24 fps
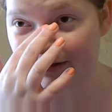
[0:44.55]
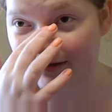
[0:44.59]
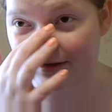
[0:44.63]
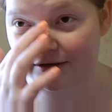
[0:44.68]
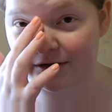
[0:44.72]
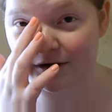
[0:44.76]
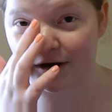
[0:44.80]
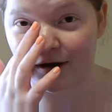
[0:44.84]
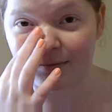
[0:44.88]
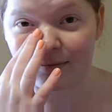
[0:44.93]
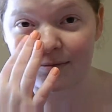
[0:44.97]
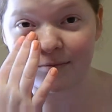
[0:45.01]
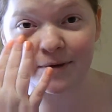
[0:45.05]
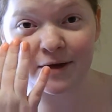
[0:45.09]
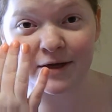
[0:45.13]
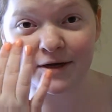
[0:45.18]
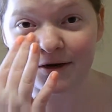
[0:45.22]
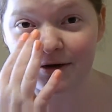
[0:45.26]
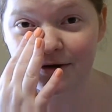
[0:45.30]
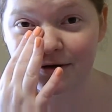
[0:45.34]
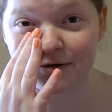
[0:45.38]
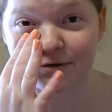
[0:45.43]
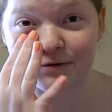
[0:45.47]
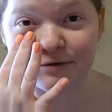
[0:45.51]
the top of my
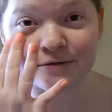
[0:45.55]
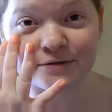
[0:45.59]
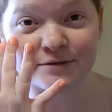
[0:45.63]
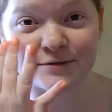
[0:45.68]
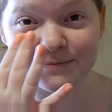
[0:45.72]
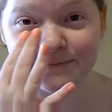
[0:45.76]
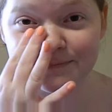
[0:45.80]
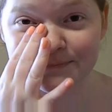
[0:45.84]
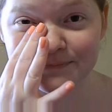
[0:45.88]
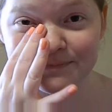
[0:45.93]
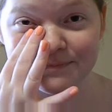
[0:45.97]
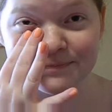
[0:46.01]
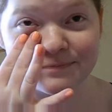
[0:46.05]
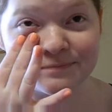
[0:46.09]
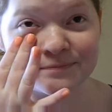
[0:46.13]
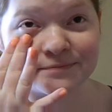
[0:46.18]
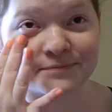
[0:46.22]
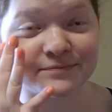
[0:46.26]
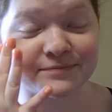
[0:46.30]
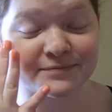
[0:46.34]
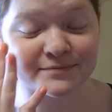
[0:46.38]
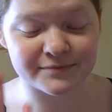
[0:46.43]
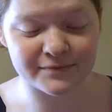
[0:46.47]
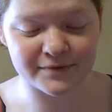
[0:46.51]
nose,
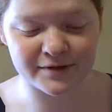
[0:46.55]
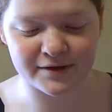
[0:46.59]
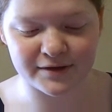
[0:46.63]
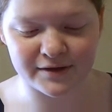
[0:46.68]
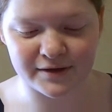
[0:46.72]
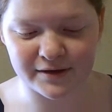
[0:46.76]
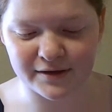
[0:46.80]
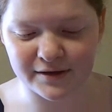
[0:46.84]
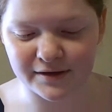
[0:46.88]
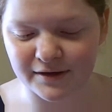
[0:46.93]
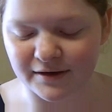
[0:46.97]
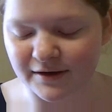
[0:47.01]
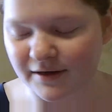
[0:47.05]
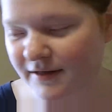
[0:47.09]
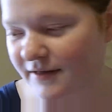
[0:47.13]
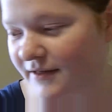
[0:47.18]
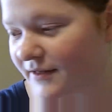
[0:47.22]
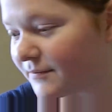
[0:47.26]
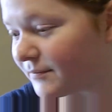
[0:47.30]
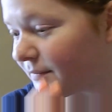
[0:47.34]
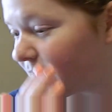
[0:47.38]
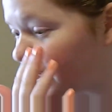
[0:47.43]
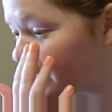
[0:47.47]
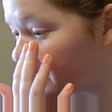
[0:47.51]
and
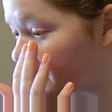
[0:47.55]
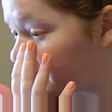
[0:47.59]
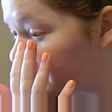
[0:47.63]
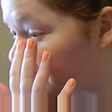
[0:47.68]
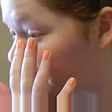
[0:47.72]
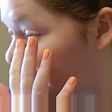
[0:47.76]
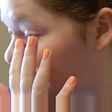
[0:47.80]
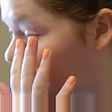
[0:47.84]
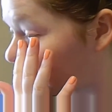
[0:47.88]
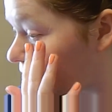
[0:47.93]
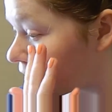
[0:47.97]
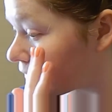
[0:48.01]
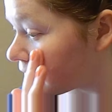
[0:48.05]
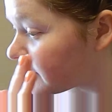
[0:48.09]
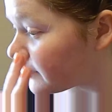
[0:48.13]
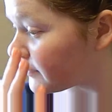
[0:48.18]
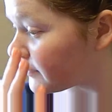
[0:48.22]
then my cheeks.